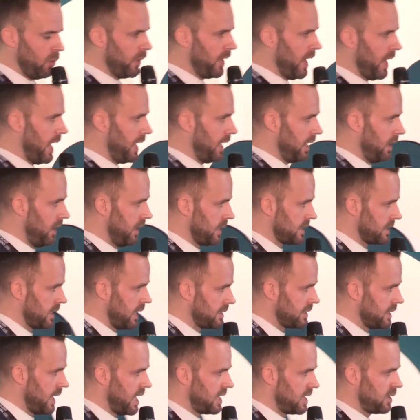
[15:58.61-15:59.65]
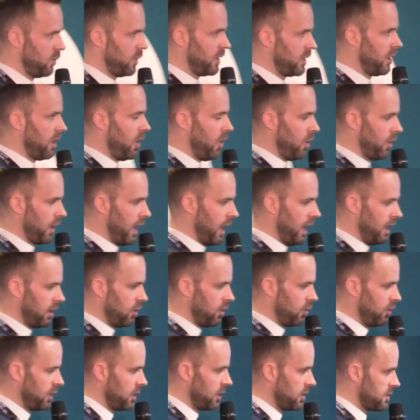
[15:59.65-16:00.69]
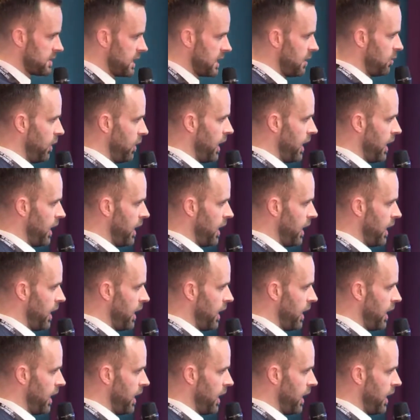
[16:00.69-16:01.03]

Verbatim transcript: We analyze that data with our own algorithms,